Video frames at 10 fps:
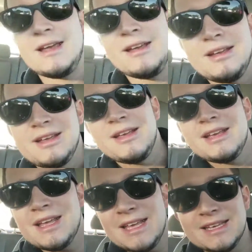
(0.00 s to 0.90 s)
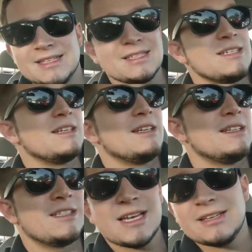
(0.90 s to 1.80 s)
today is
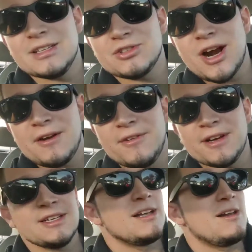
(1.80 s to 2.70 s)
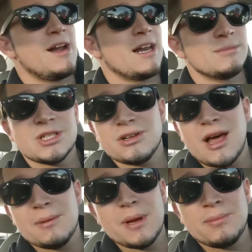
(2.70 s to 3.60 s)
sitting in traffic. And I'm sure
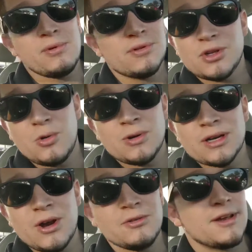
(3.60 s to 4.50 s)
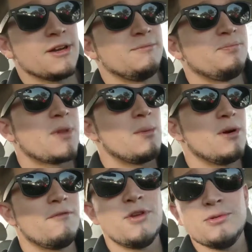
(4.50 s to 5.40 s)
a lot of people don't want to go there.
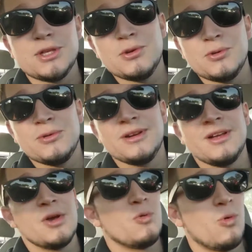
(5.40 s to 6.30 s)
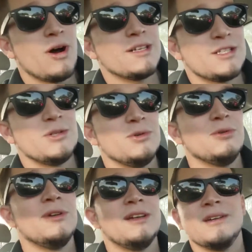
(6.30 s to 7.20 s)
But if you do want
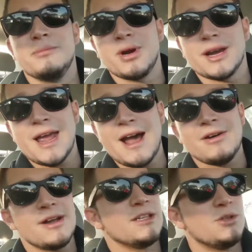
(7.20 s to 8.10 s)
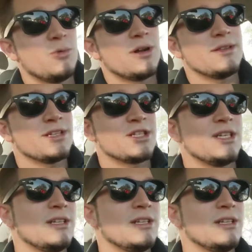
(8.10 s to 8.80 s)
to break out and you want